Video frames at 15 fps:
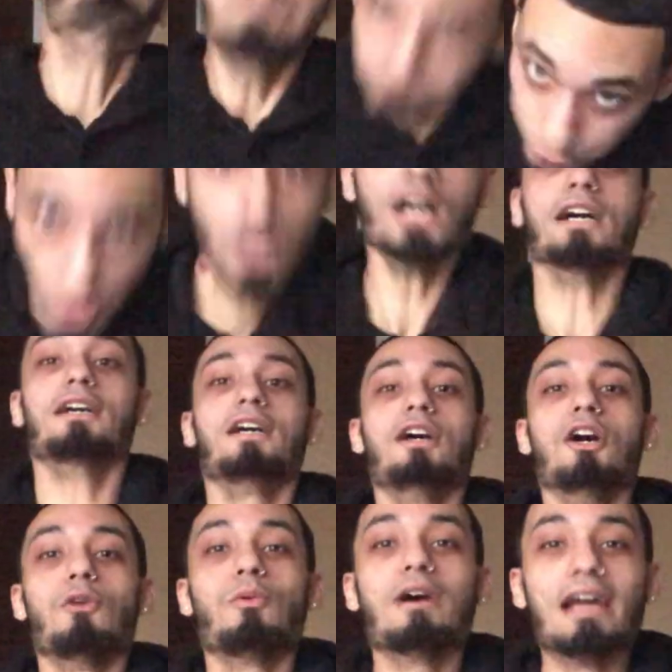fuck
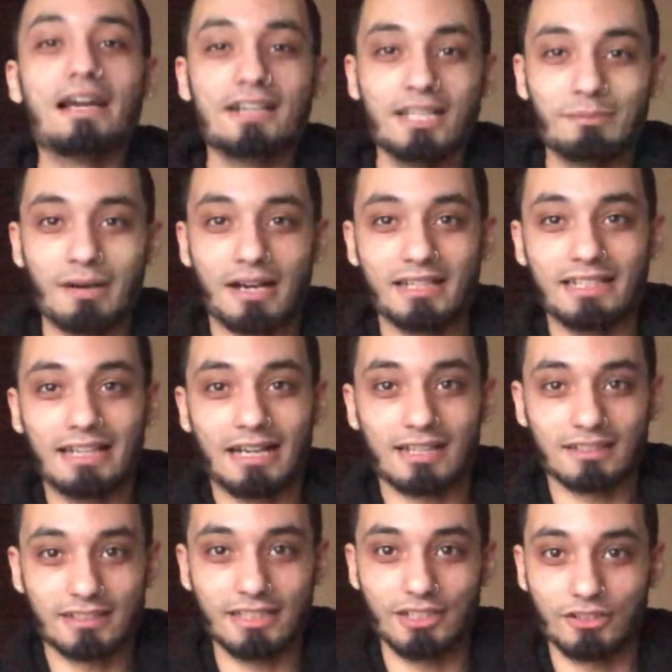what anybody got
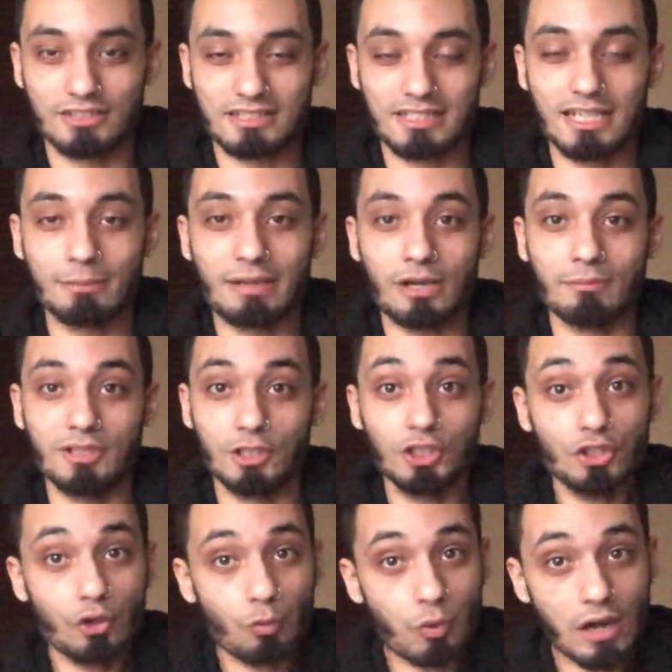to think or say about me.
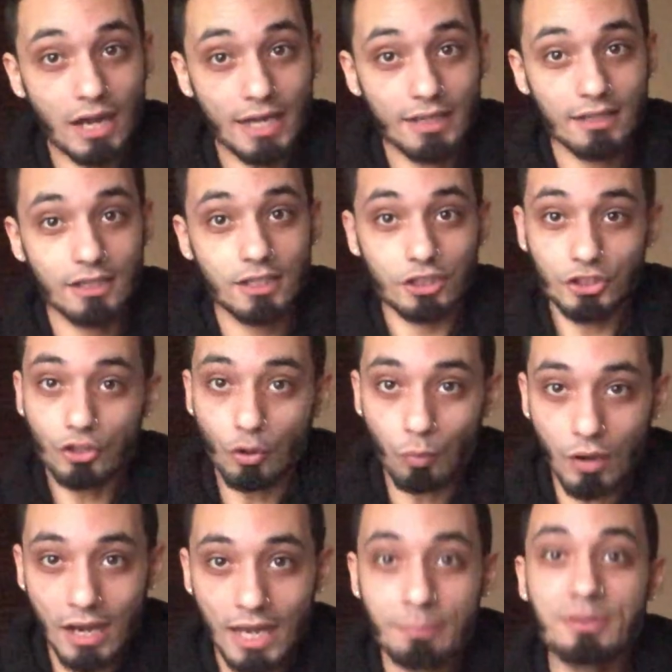You know why? You know
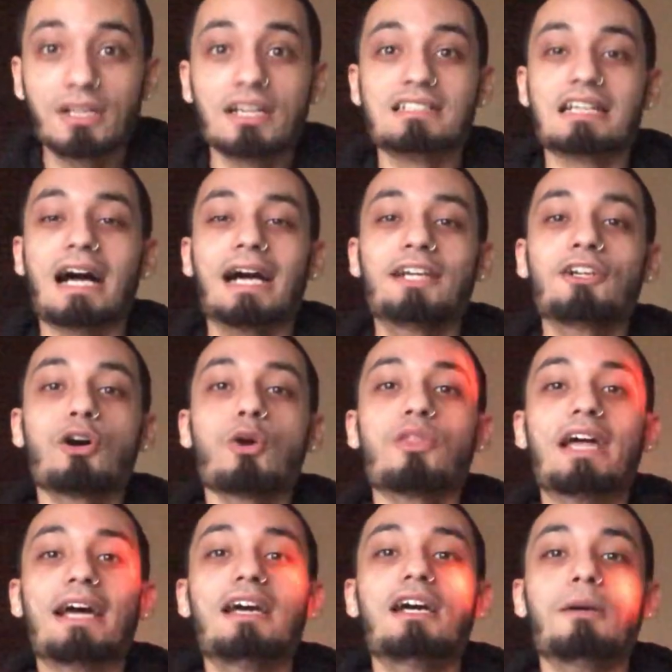why? Because I know
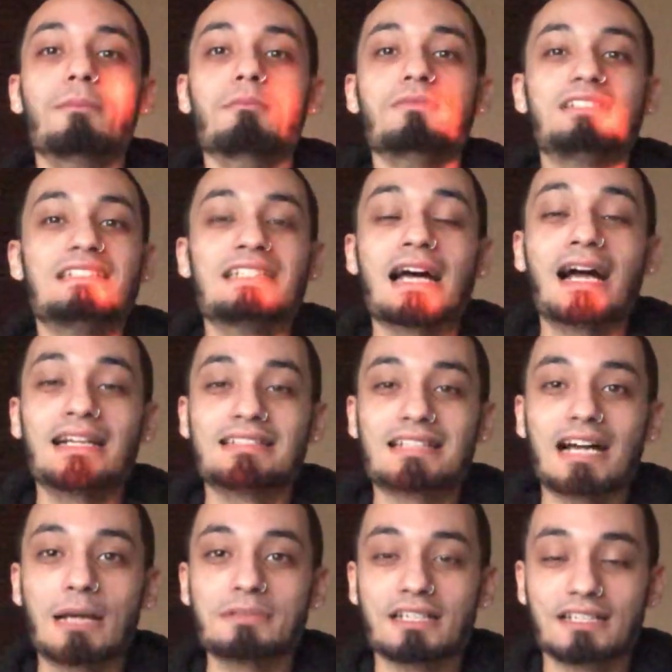that nine
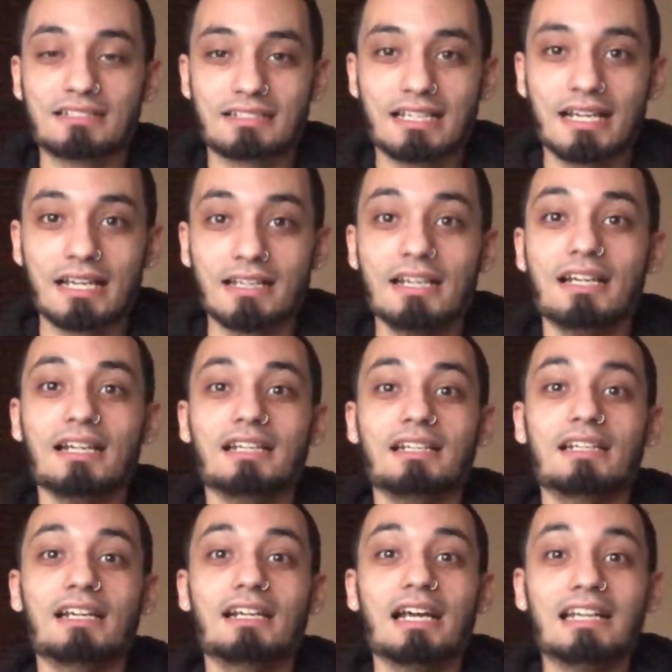times out of 10,
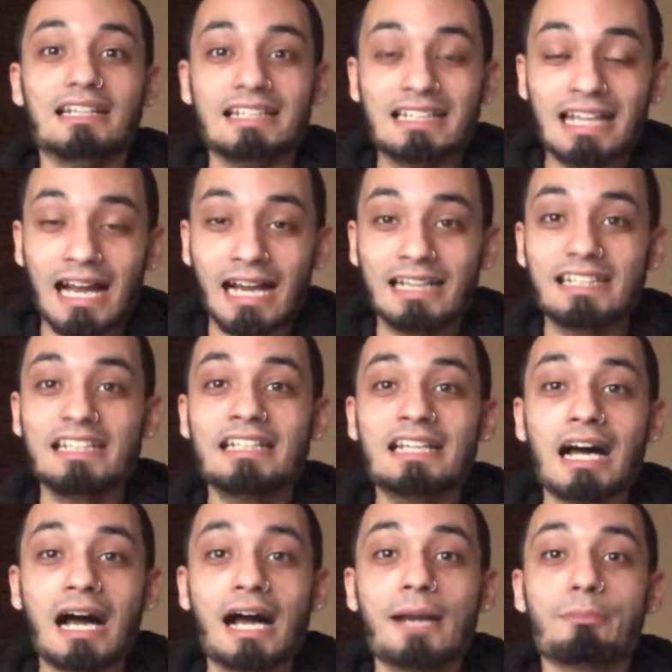
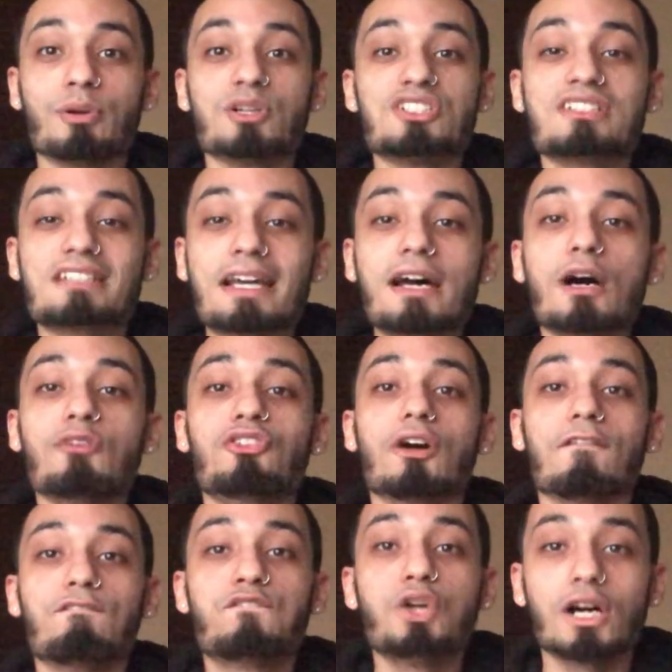99% of
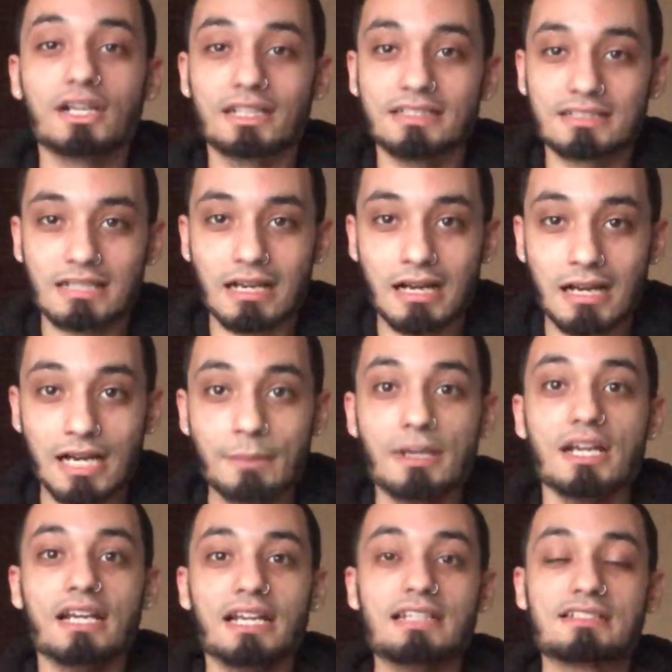the fucking time,
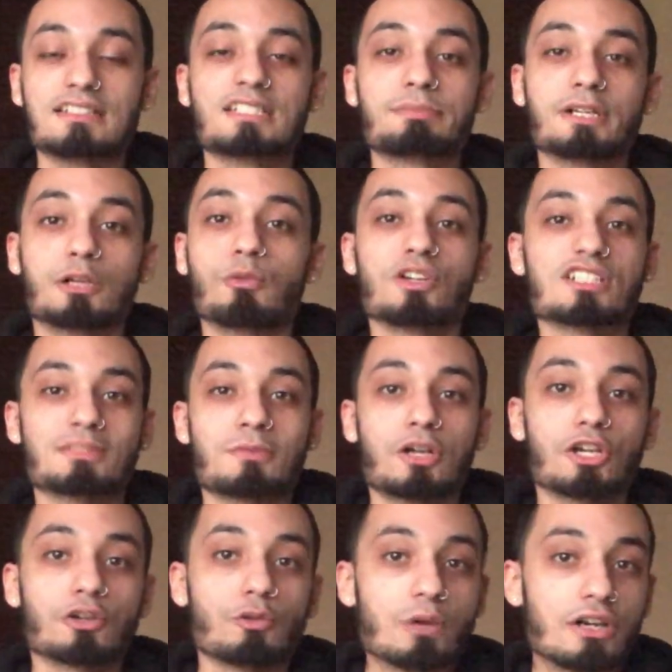it's a spirit with a
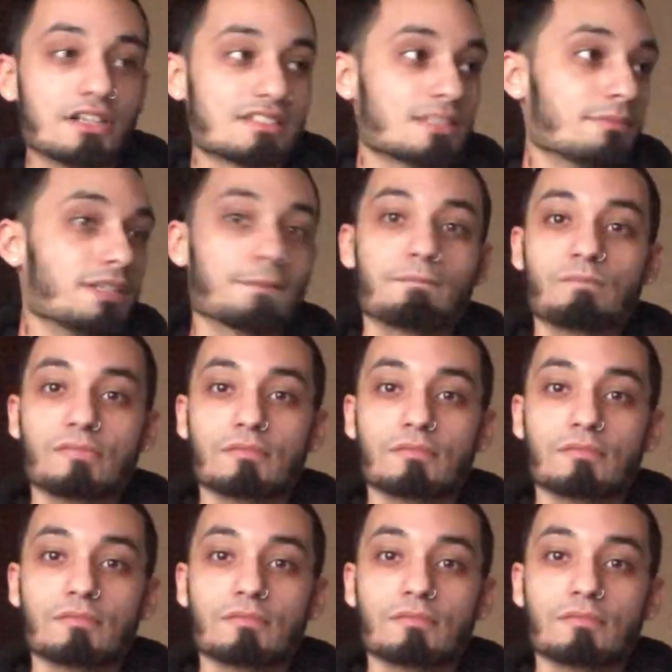smaller awareness than me.